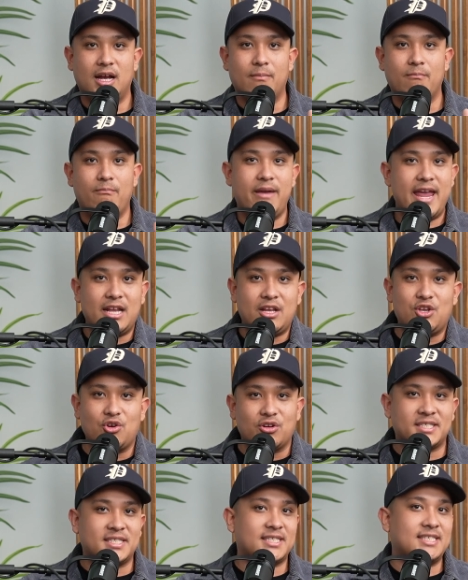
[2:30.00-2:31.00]
make
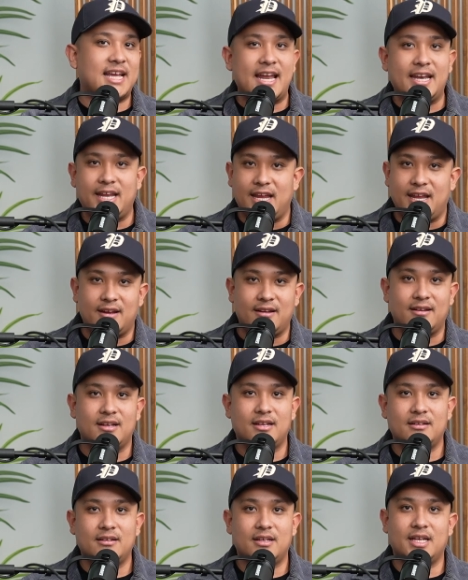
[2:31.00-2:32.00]
your setting
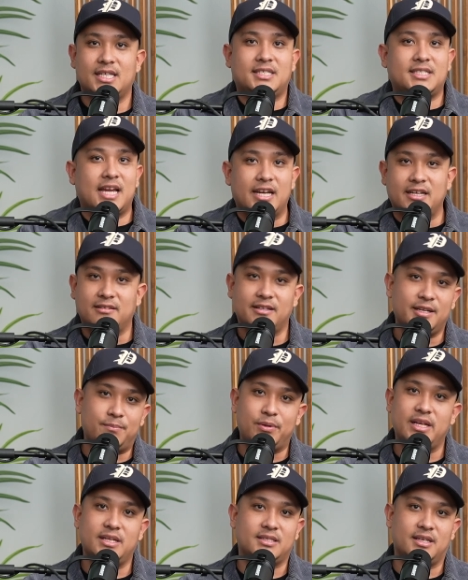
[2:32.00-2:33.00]
aesthetically
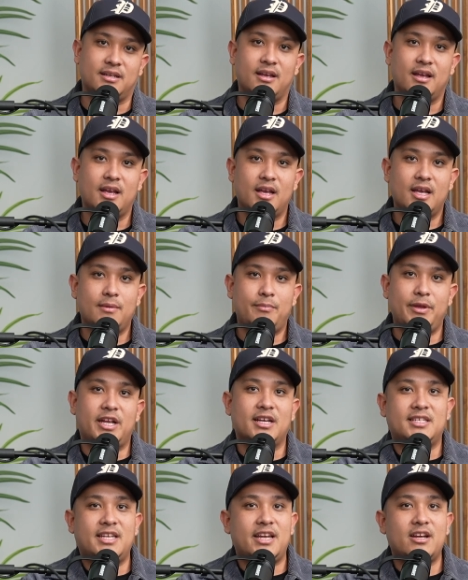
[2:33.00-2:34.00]
pleasing
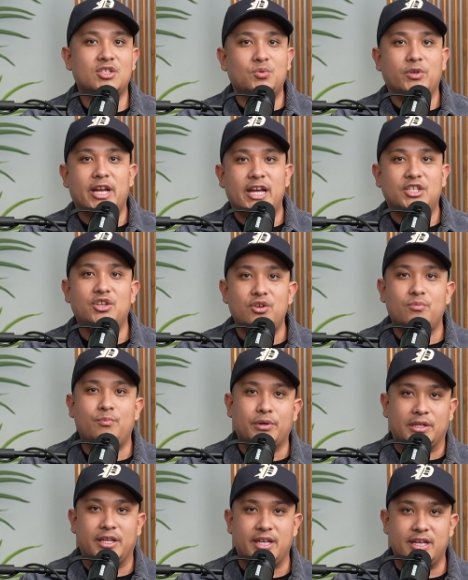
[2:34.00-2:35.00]
because here's what i do
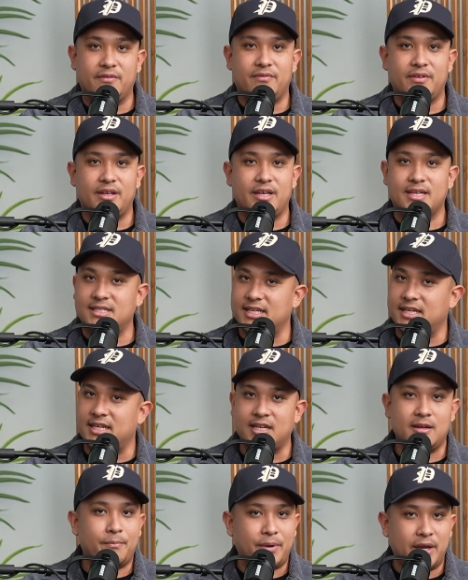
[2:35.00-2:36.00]
believe isn't
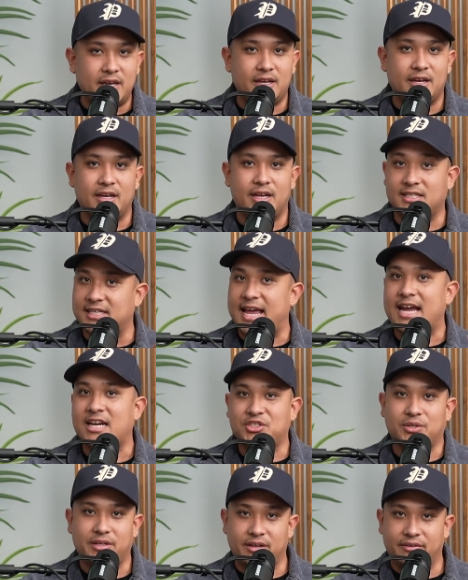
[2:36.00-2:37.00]
an opinion it's
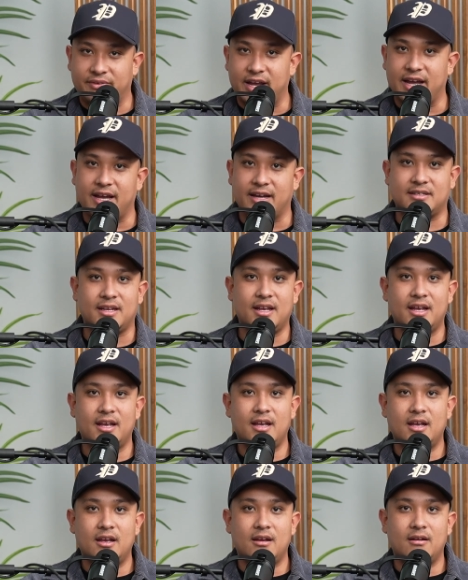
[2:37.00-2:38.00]
actually a fact
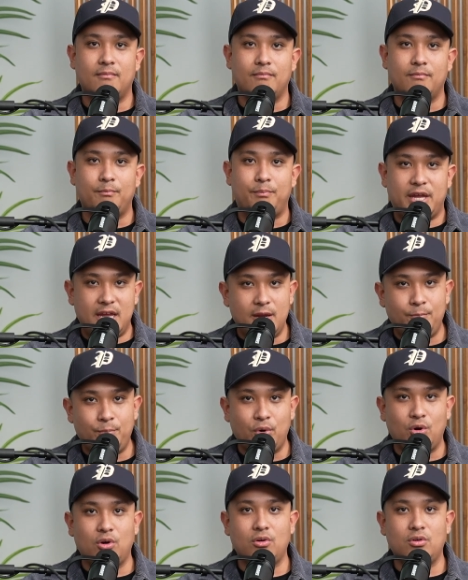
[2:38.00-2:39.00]

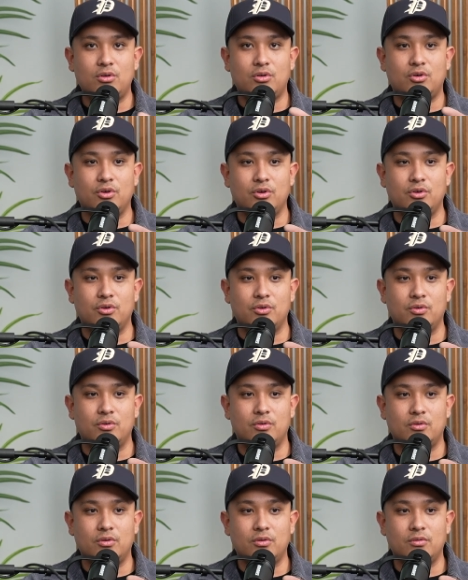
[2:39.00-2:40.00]
people who